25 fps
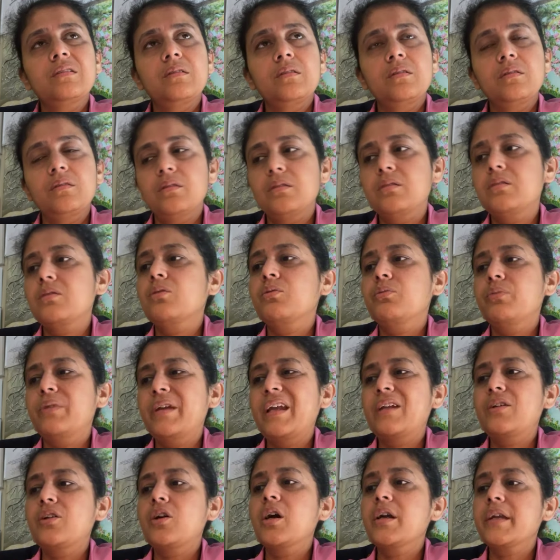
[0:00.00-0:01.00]
so we are
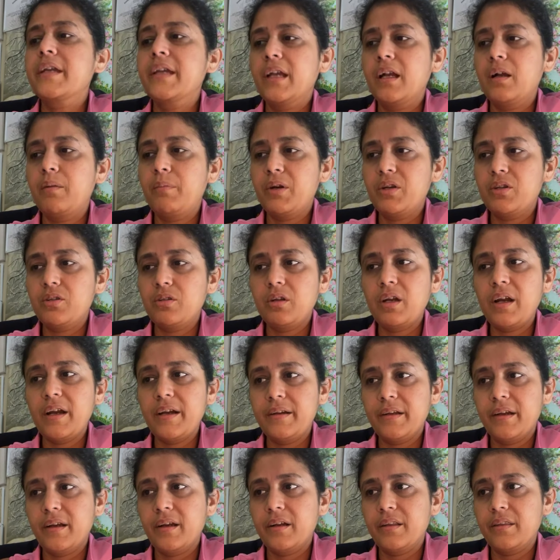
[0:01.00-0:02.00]
talking about
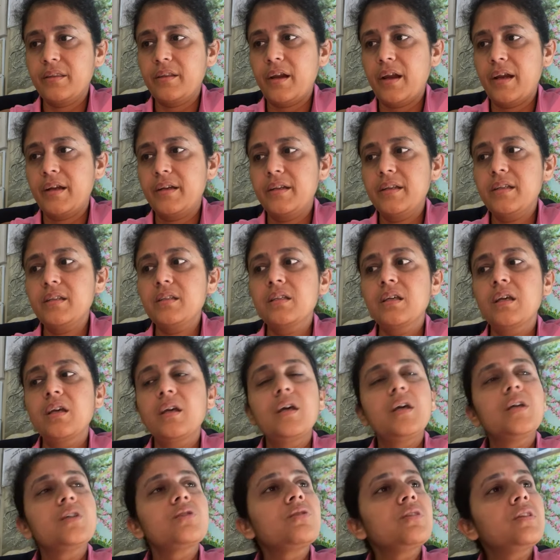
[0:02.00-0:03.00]
psoriatic arthritis.
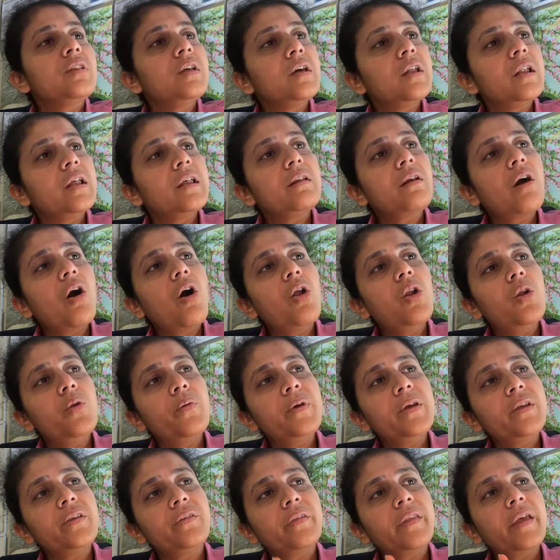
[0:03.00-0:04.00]
So there are
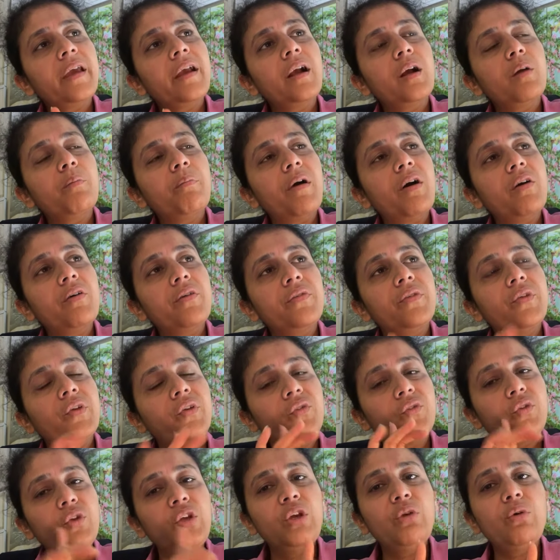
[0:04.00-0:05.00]
always think about this.
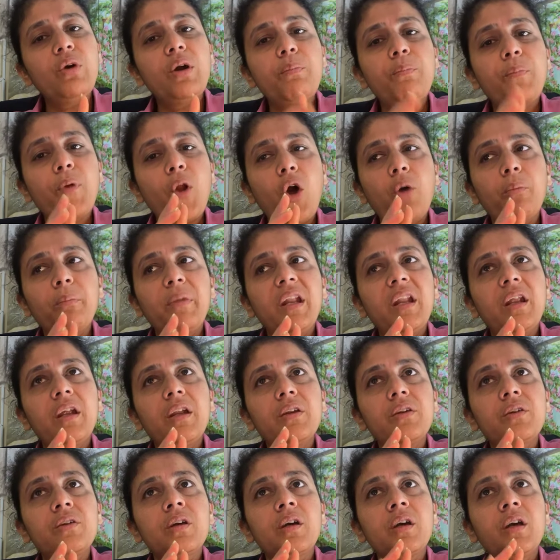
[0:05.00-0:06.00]
Your
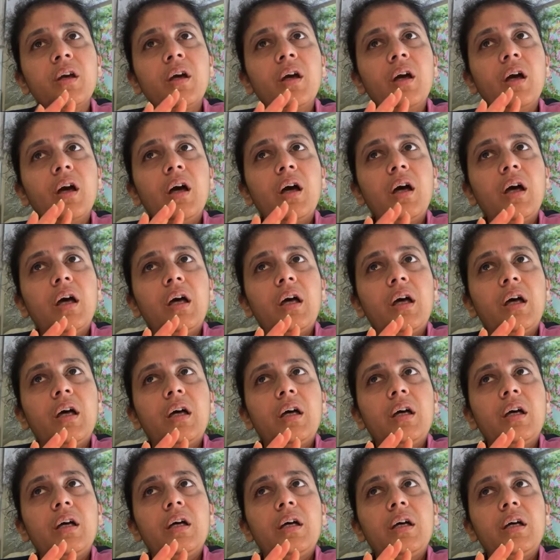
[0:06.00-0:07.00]
prominent,
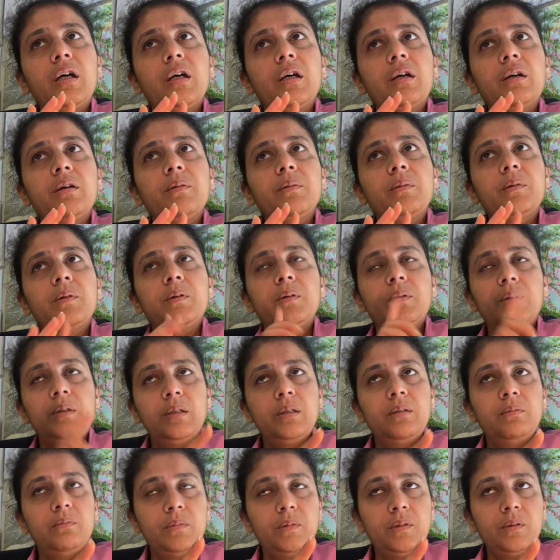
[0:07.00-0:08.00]
your
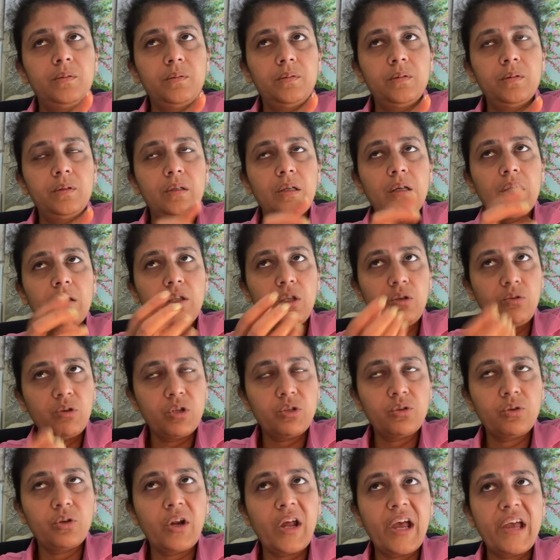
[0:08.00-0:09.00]

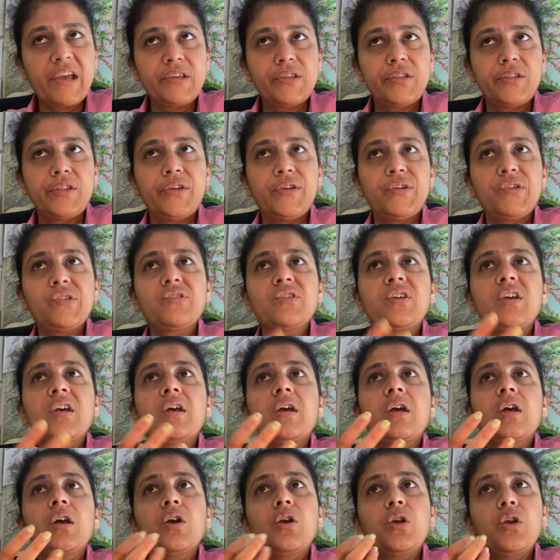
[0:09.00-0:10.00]
psoriasis,
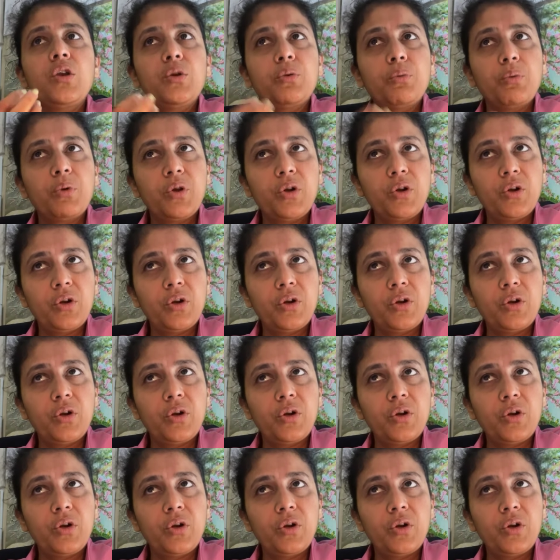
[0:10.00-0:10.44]
your